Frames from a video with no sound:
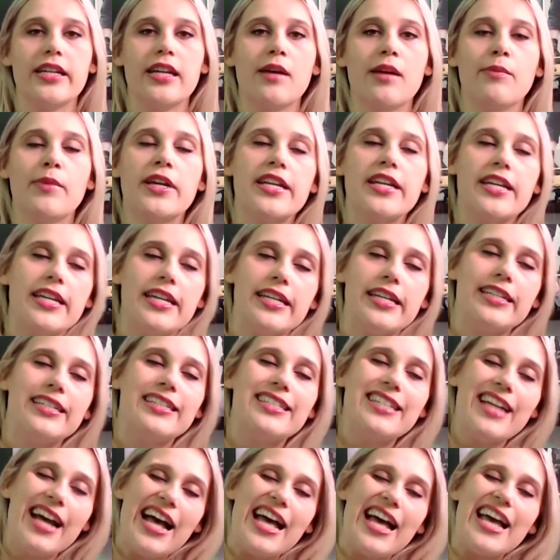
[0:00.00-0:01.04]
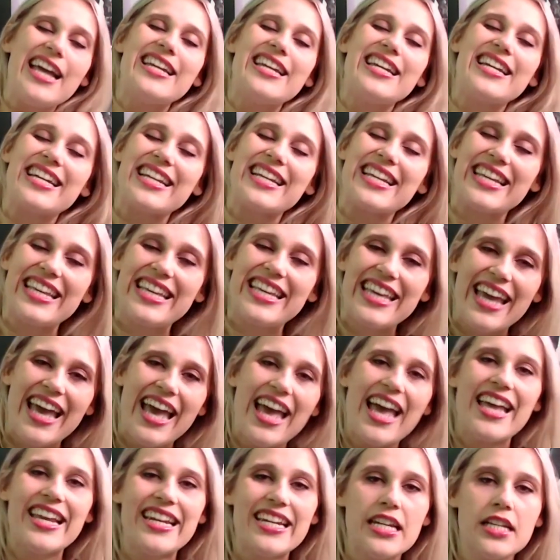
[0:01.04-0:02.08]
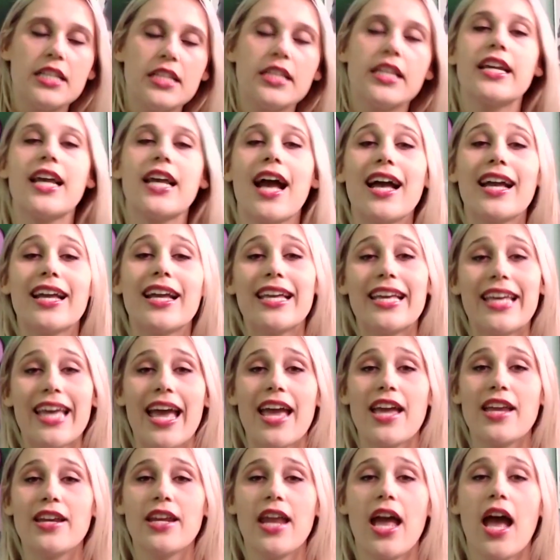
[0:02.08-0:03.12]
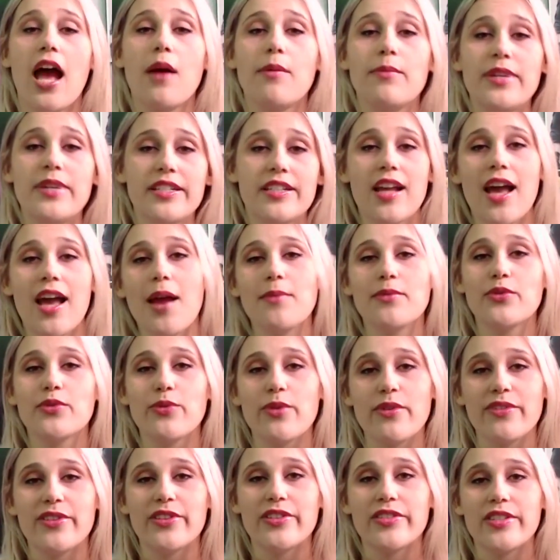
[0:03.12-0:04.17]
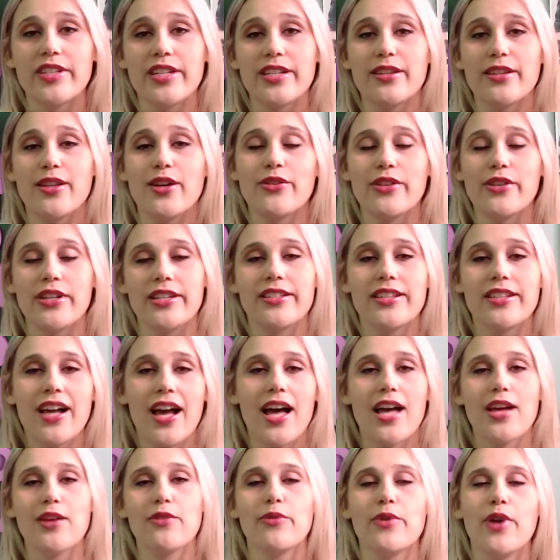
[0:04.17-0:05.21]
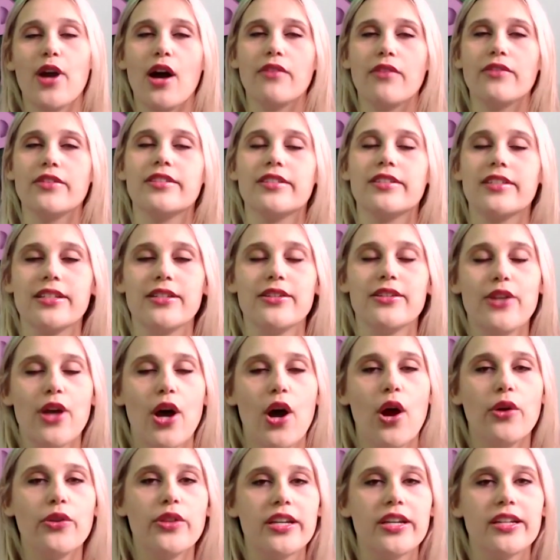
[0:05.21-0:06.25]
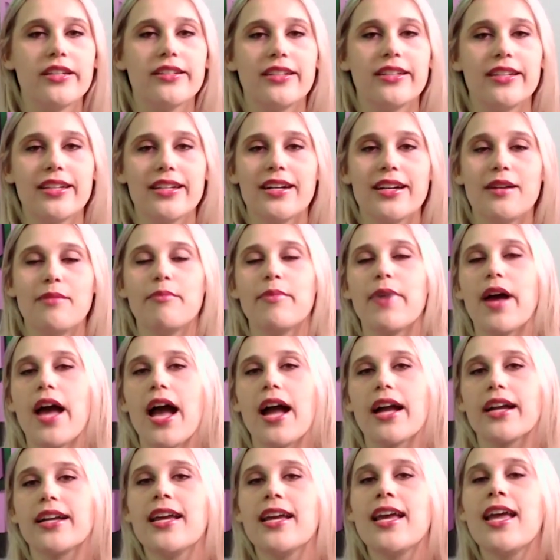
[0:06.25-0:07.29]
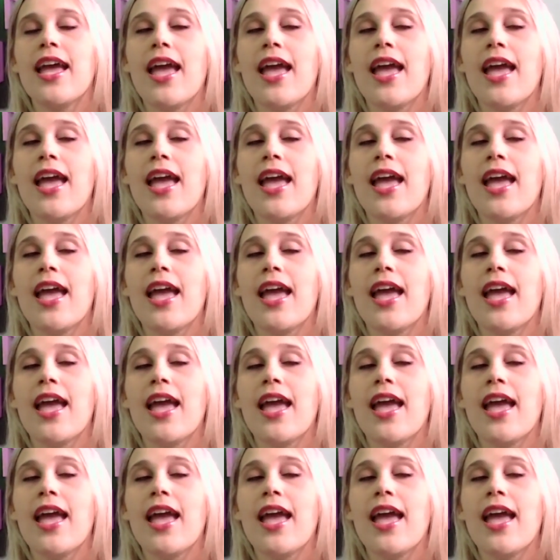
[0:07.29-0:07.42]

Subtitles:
I'm like, he died again? Like, again? How many times do we have to see Loki die? We obviously know that he's gonna come back.